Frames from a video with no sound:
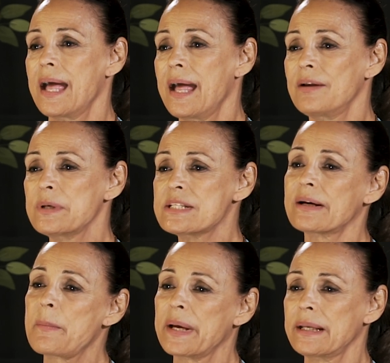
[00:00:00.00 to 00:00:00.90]
And
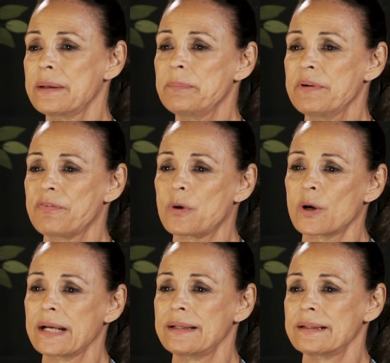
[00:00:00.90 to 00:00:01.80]
Richard, I met him
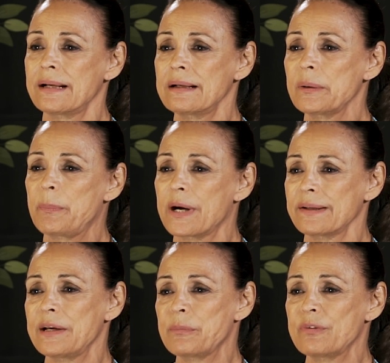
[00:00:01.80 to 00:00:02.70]
before. I did a little
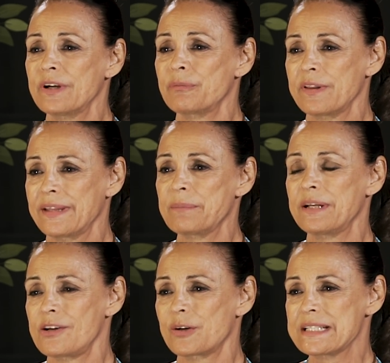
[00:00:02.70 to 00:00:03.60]
part in a movie with him
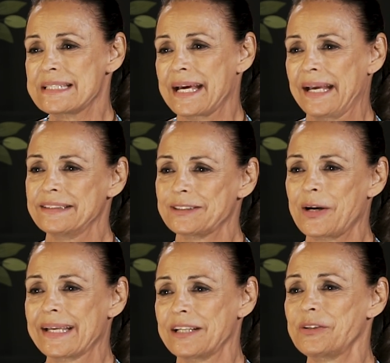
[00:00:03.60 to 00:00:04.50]
and Doris Day,
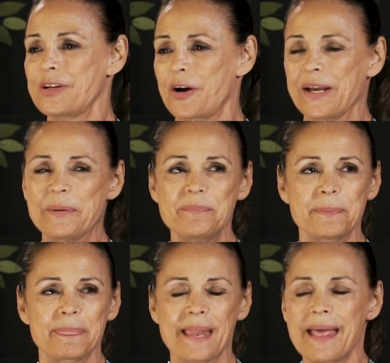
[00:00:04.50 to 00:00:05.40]
so I get to know him.
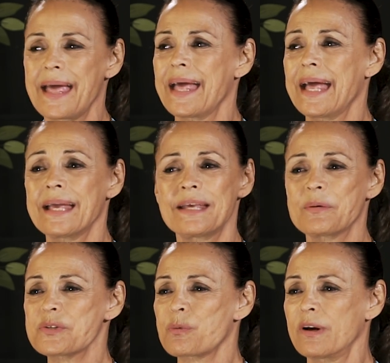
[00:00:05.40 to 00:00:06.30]
And
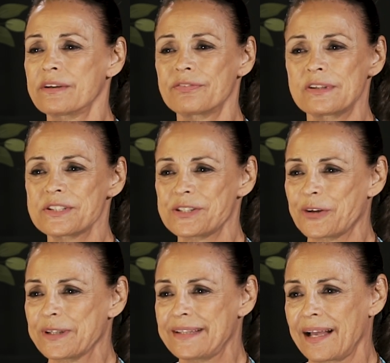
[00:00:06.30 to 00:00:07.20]
he was a wonderful
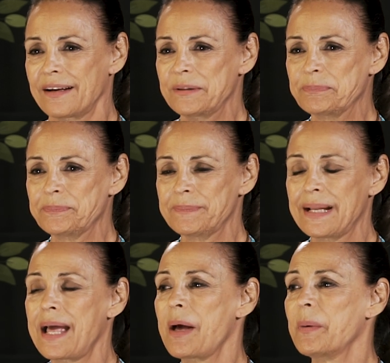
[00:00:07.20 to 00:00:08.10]
storyteller,
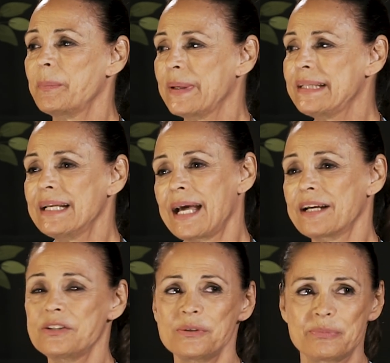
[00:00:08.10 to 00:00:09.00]
but he liked to